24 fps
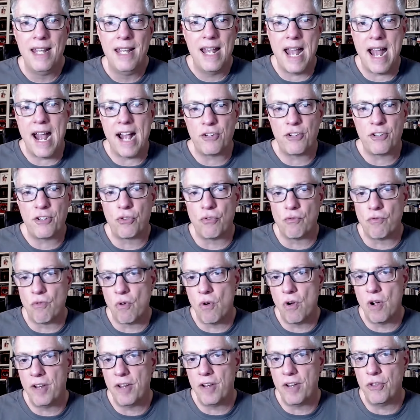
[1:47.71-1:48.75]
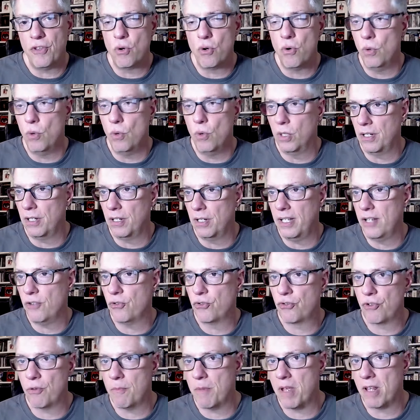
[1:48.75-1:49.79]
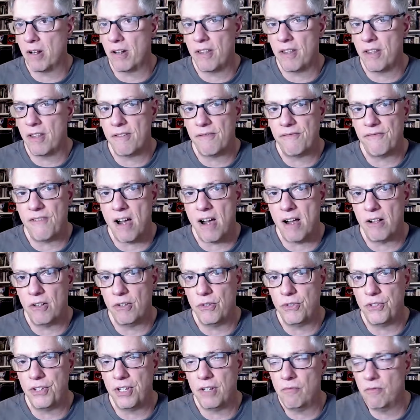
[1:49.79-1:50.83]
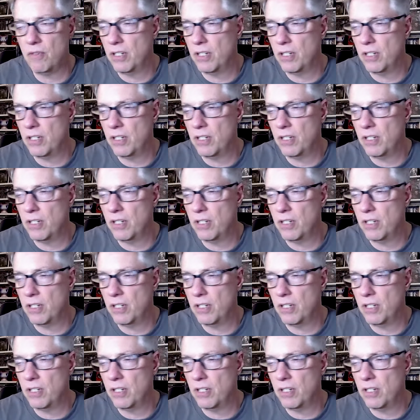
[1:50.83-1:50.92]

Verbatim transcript: Asteroid, the cool little instrumental that follows it.